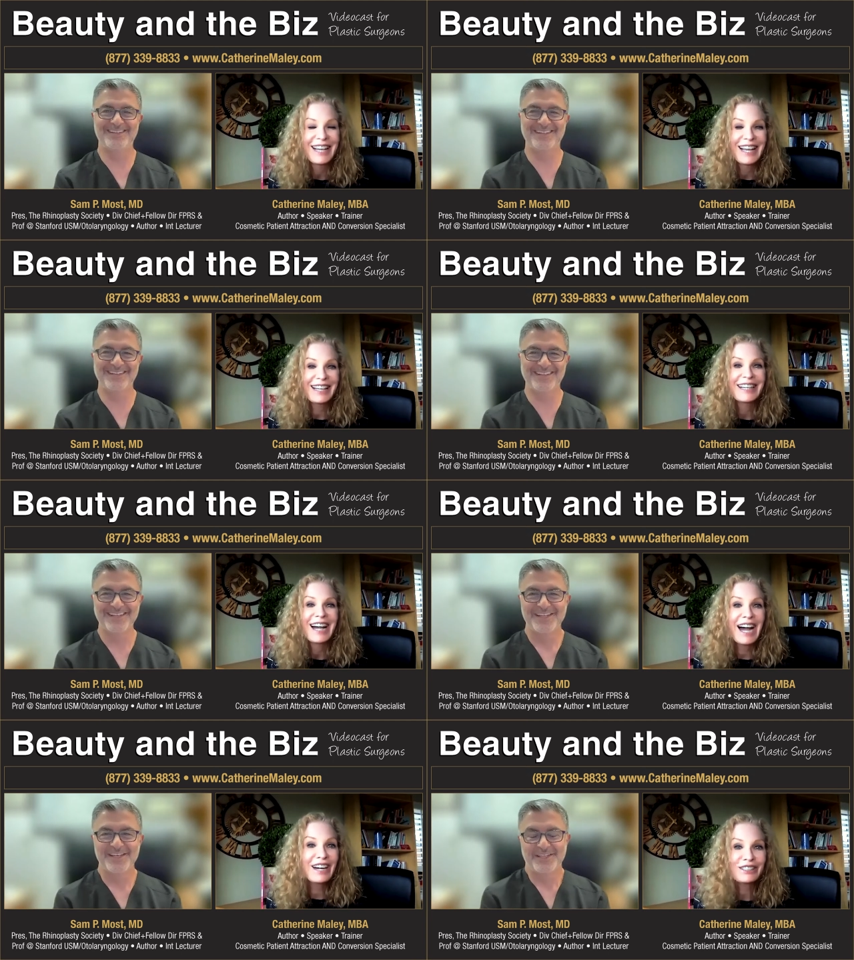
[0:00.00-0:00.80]
Speaker 1: And
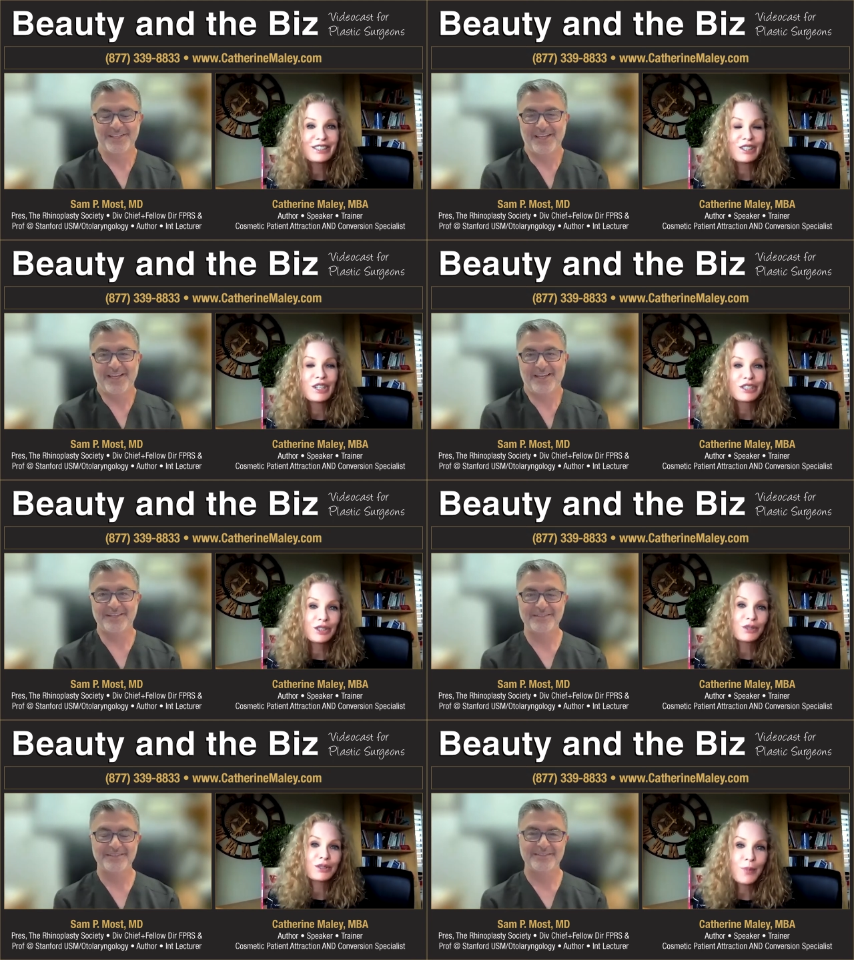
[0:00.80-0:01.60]
how, like, yeah.
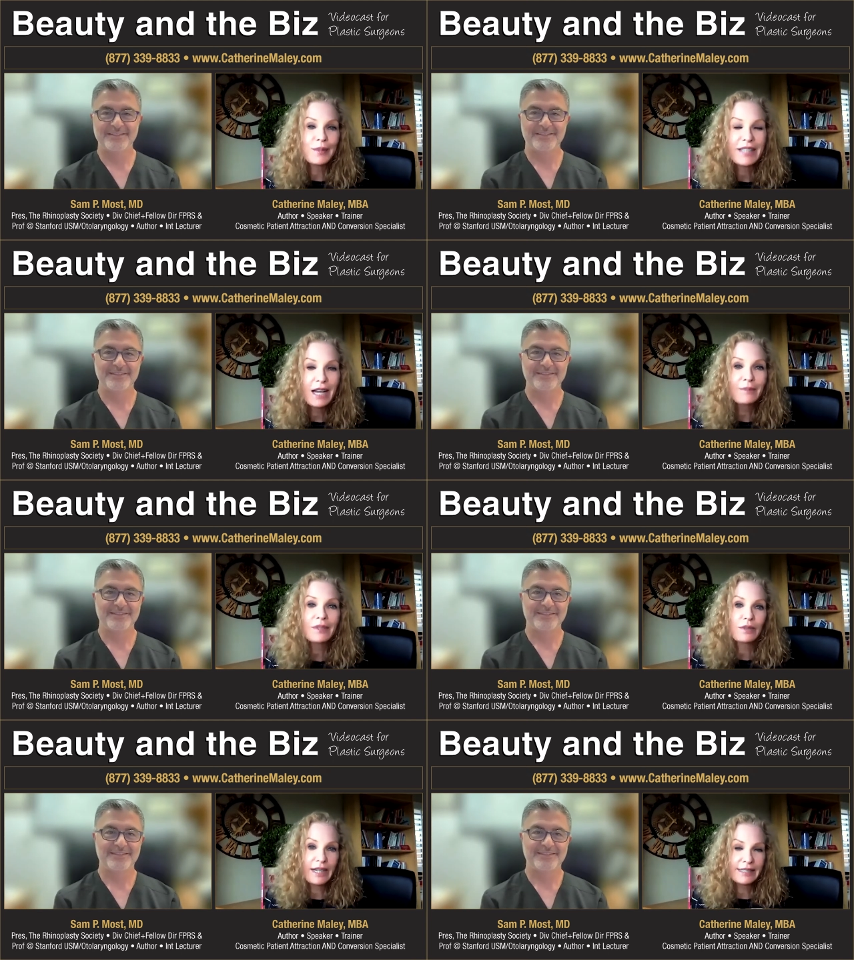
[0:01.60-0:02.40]
tell
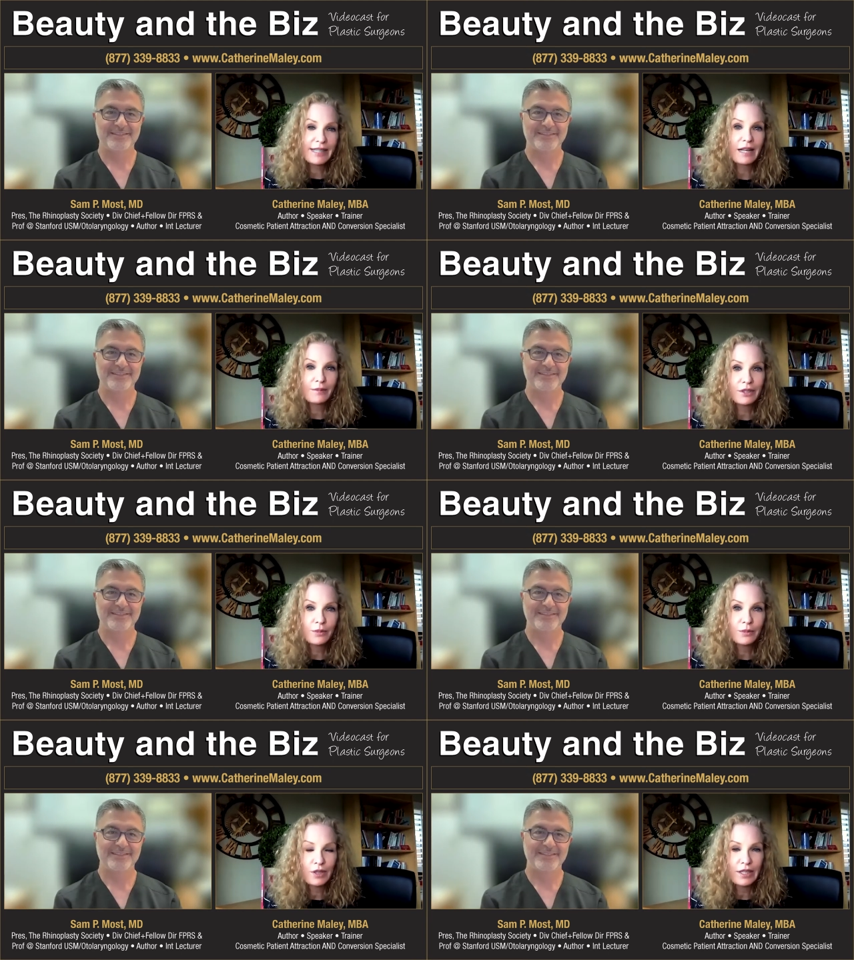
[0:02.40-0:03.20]
me, what kind of time are
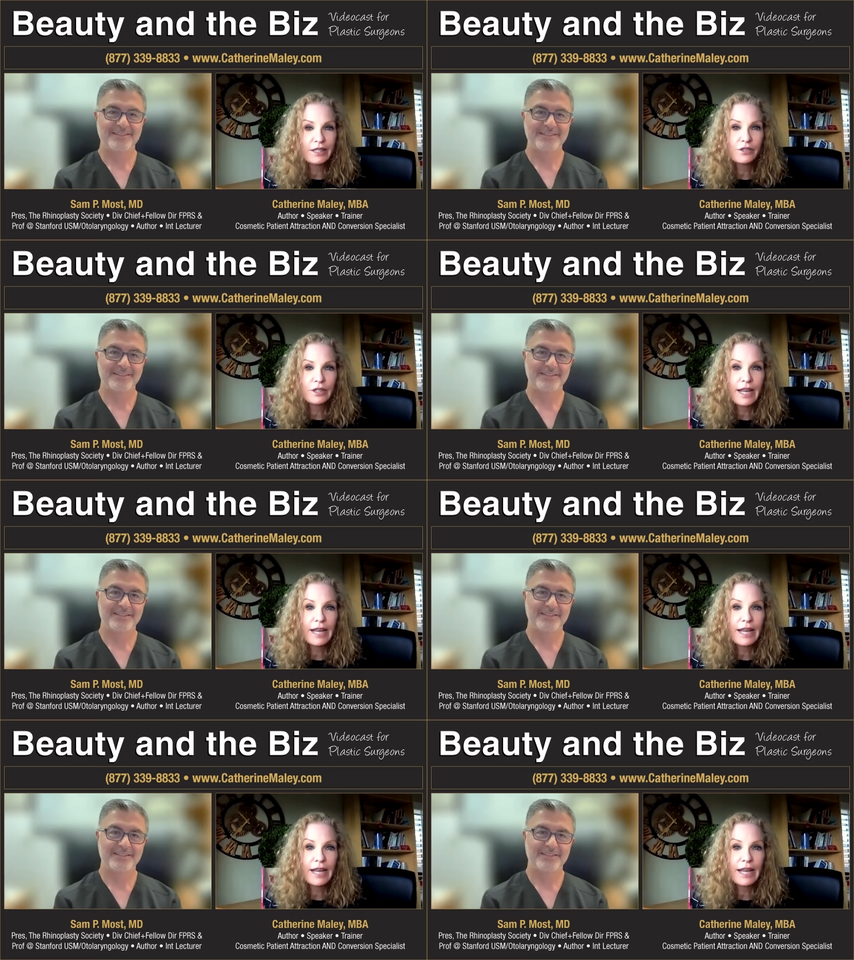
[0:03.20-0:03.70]
you putting into it?